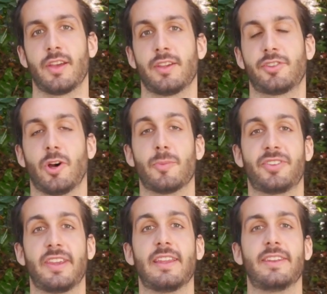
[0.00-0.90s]
Some
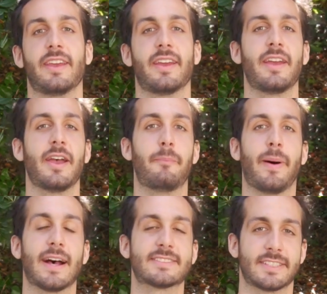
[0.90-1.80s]
say that the
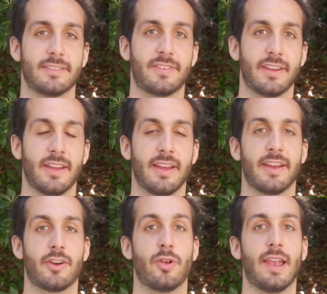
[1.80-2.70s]
passive
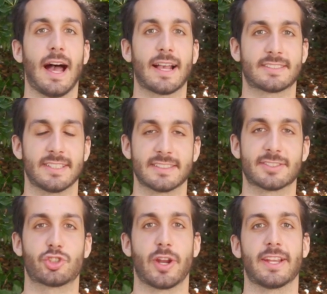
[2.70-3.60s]
relaxing
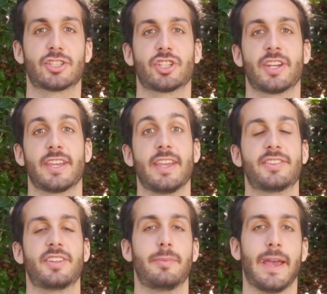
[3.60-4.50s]
stretch
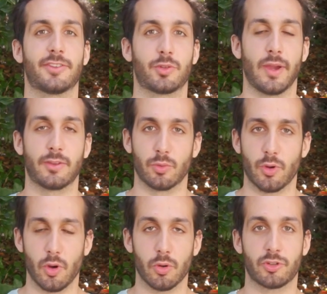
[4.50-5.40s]
is the best way to
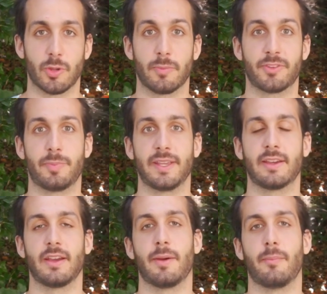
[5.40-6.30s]
go. Some speak
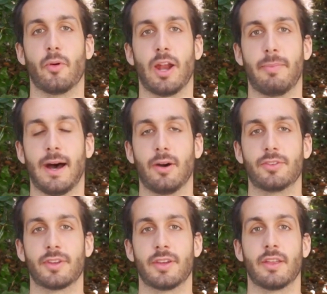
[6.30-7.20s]
more about
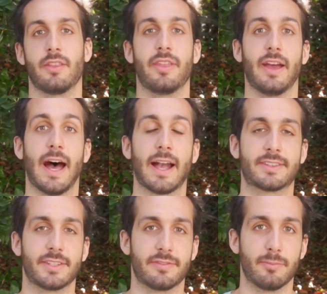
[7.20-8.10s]
the
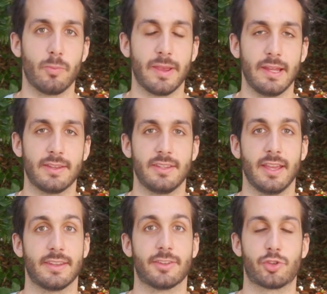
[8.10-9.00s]
active mobility
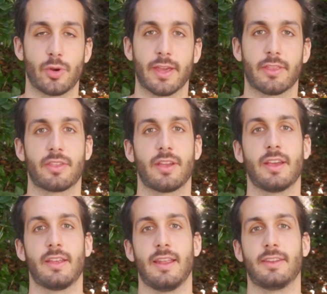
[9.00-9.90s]
and the strength
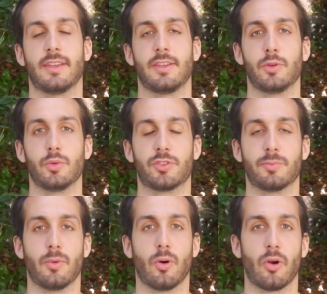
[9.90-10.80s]
that they use
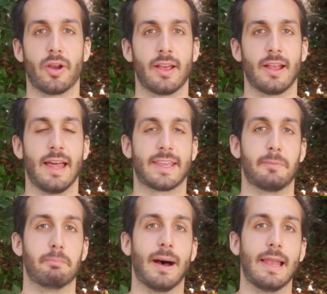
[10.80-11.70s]
more, like
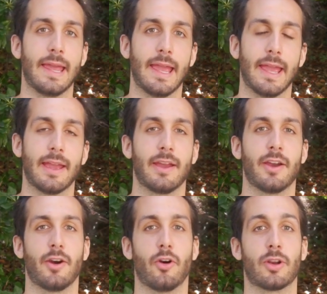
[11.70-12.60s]
in ballet
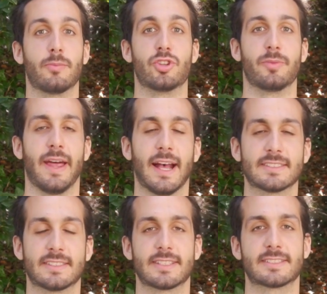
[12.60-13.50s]
or in
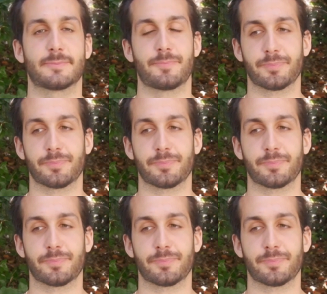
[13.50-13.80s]
gymnastics.